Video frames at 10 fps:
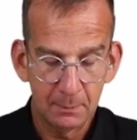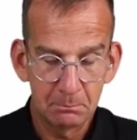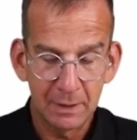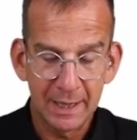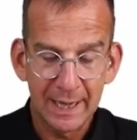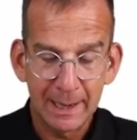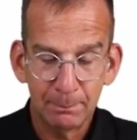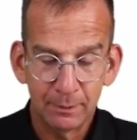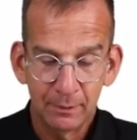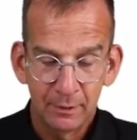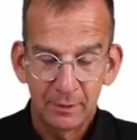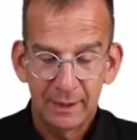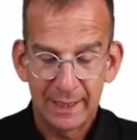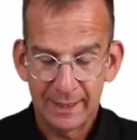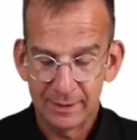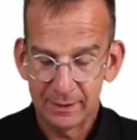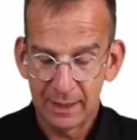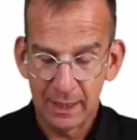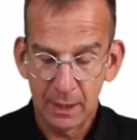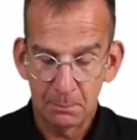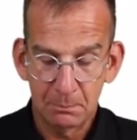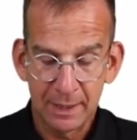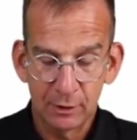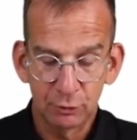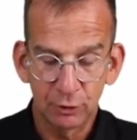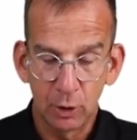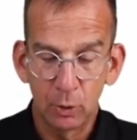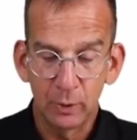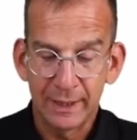my app and -o